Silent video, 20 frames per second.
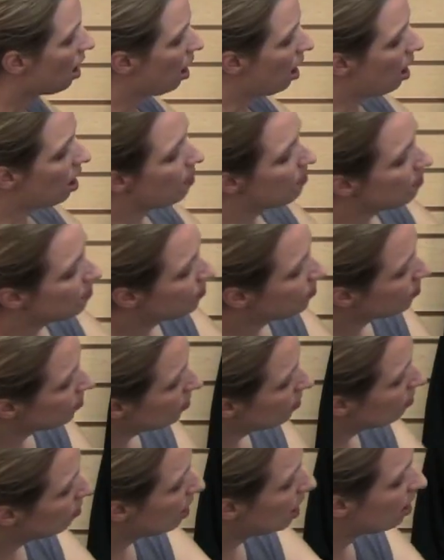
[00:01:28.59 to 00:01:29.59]
um,
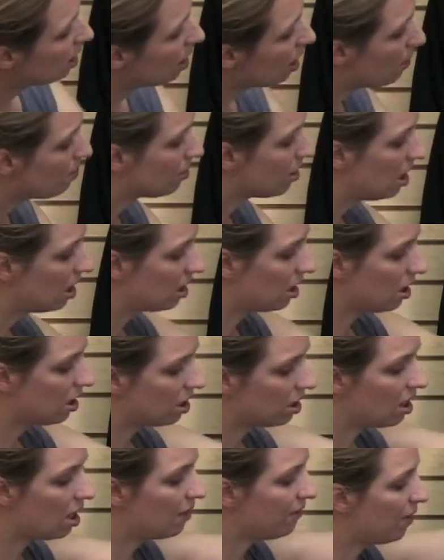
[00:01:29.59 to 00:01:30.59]
making up like a
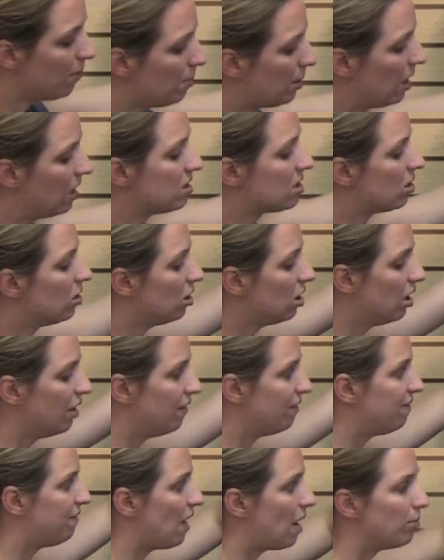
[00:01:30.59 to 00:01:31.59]
kind of a puzzle
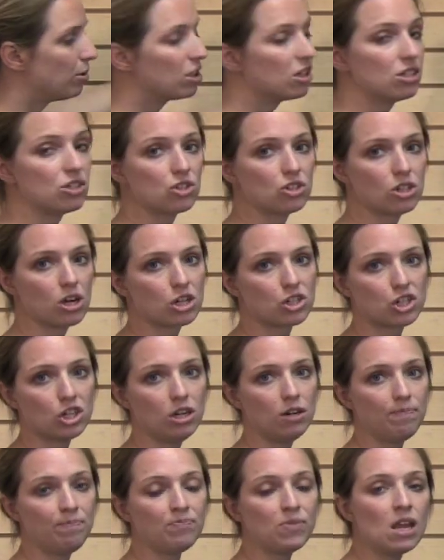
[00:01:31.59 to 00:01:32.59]
of fabric
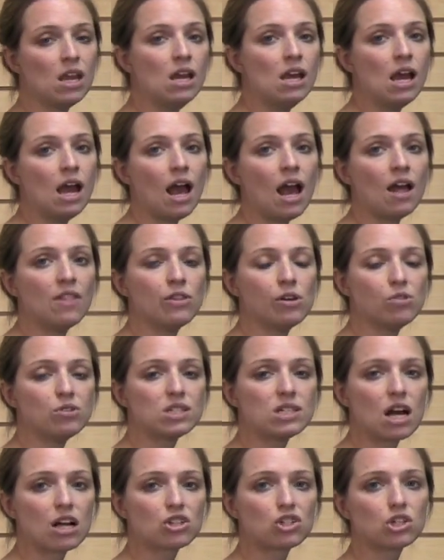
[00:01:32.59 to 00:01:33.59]
construction. And those
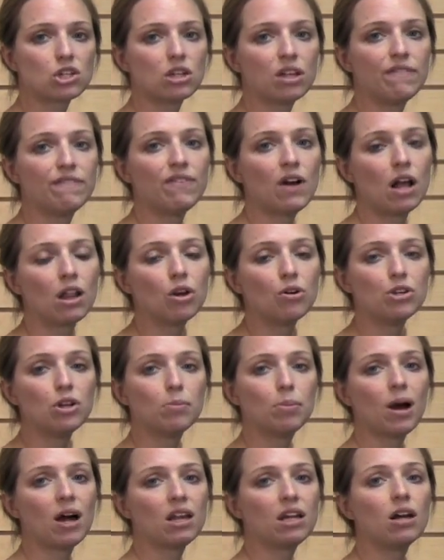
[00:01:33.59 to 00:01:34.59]
actually follow your
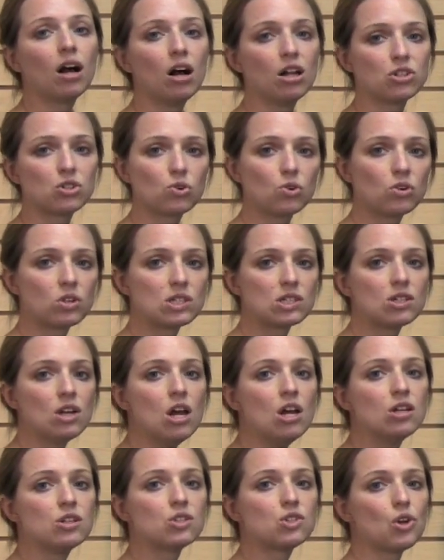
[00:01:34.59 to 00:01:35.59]
body contours.
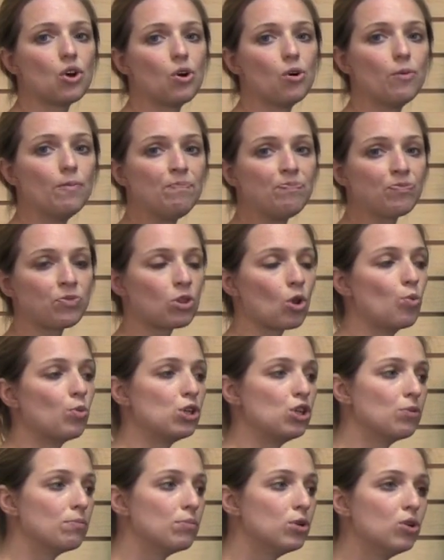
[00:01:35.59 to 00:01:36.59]
So
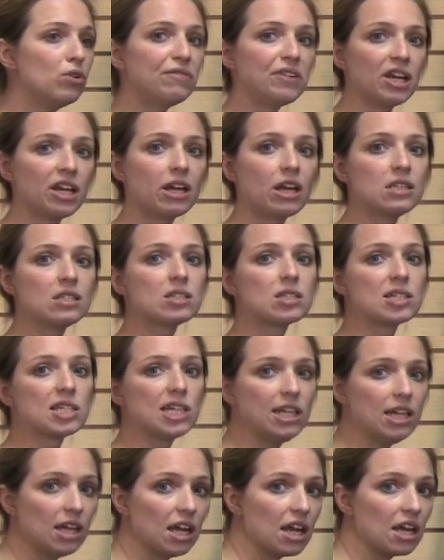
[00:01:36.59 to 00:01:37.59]
when you're moving and
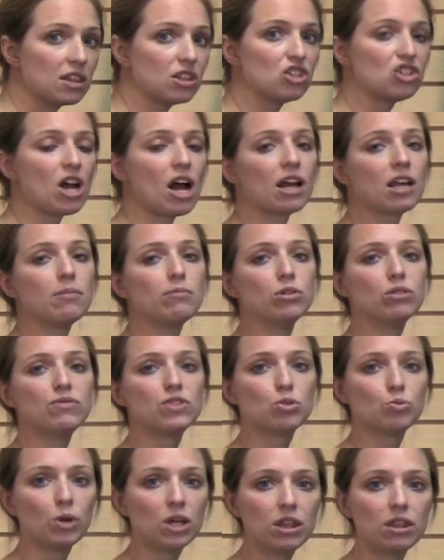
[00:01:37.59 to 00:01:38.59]
skiing, the jacket
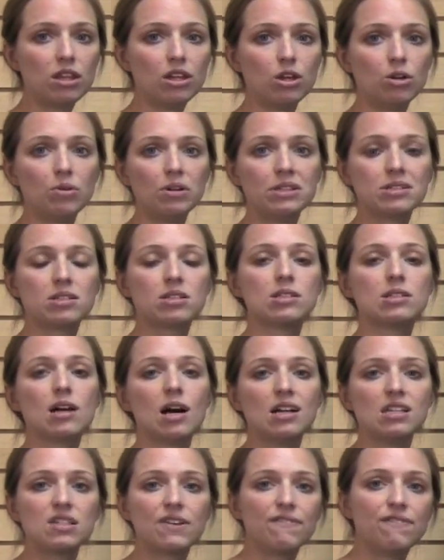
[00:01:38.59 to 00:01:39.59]
moves with you. It's
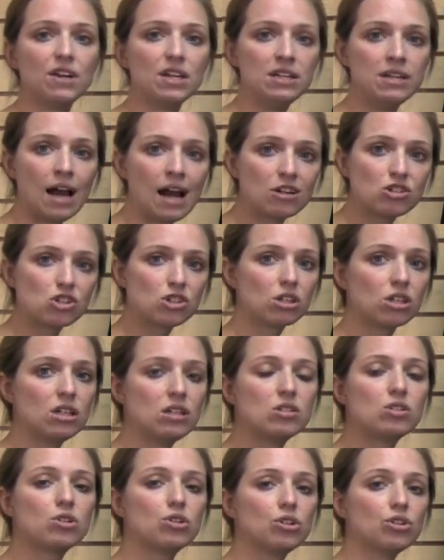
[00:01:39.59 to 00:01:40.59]
designed to fit
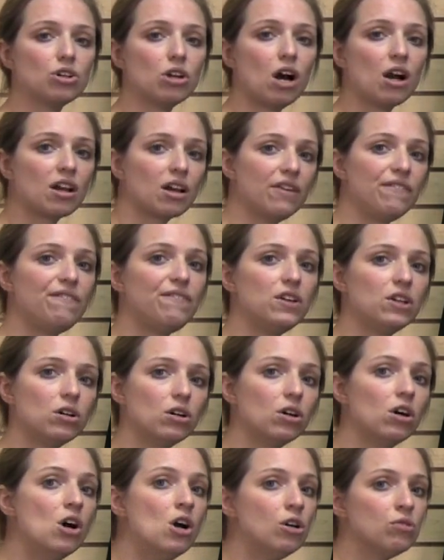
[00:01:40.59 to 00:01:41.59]
naturally, so you're not gonna
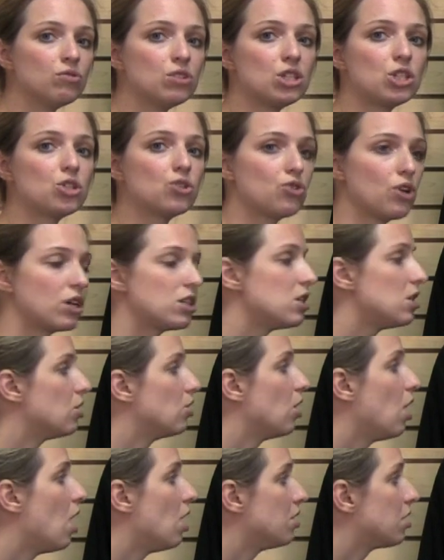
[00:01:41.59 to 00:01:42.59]
feel restricted
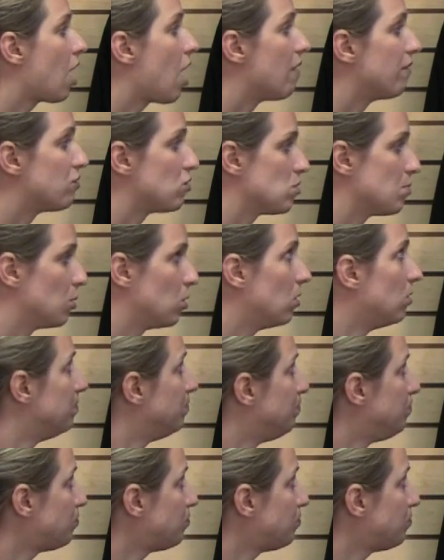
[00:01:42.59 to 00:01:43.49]
or uncomfortable.